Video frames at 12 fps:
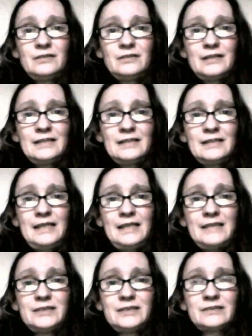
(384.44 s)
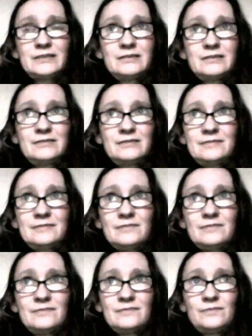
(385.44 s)
at least
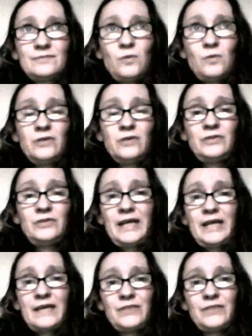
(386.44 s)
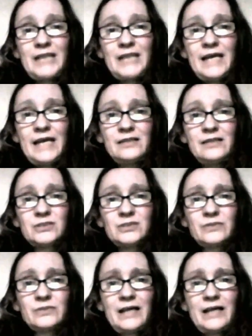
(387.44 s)
one thing every day that's
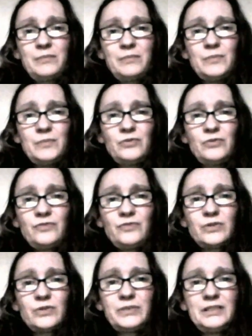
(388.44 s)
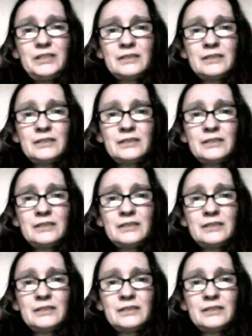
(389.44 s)
going to help me move forward.